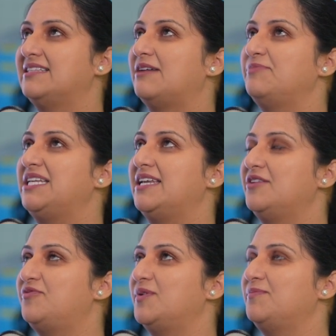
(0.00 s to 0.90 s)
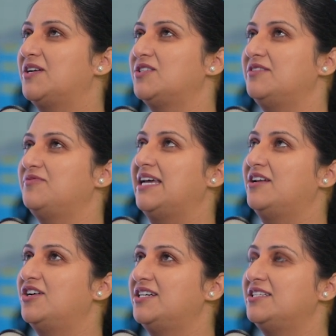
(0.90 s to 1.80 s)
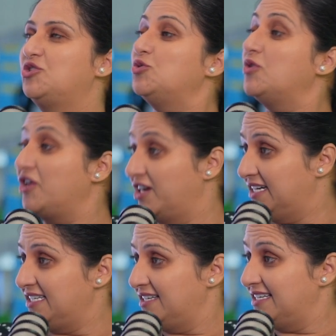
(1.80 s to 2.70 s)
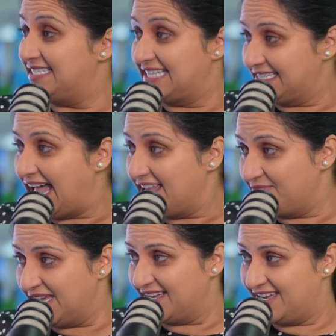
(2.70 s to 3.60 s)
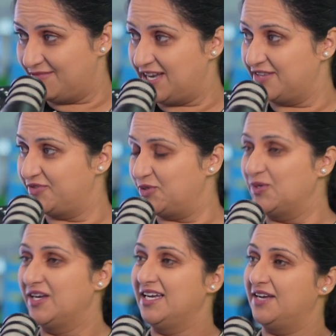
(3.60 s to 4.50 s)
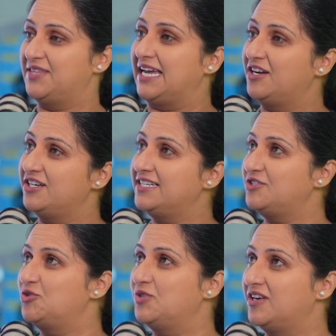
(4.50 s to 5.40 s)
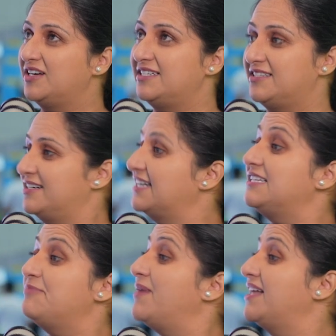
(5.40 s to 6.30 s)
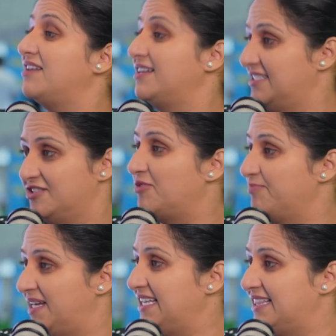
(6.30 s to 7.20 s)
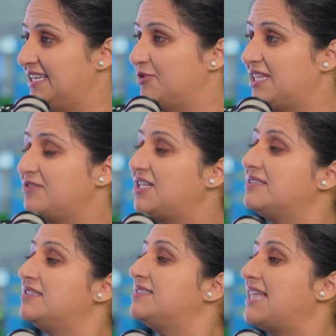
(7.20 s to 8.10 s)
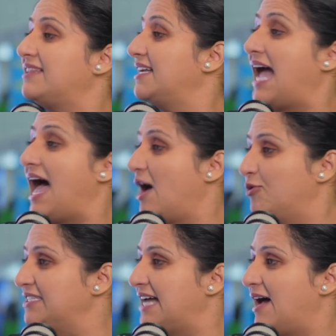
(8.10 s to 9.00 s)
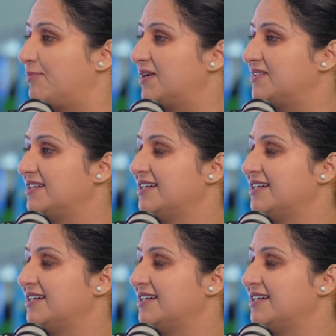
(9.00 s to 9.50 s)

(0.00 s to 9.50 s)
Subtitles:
I mean, because if they learn it too early, it's the timing, in my view. If they learn it too early, they're going to depend on it completely without understanding how it happened.